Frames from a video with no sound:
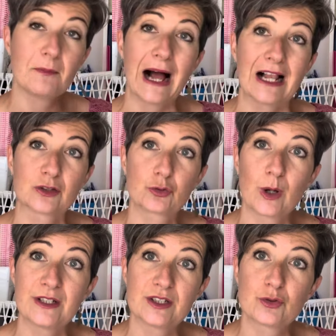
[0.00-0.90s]
MAL
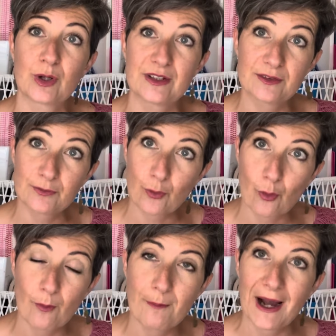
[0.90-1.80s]

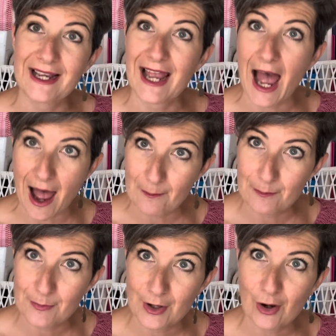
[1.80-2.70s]
2024 by
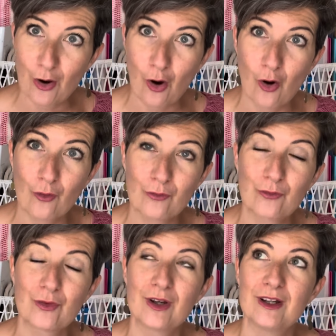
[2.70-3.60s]
Amber of
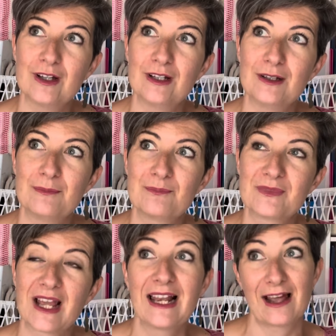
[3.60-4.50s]
um,
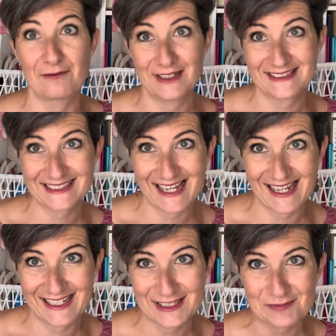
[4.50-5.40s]
A Lovely
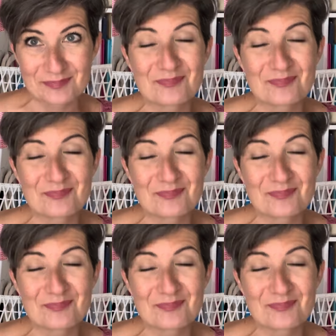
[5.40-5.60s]
Skein.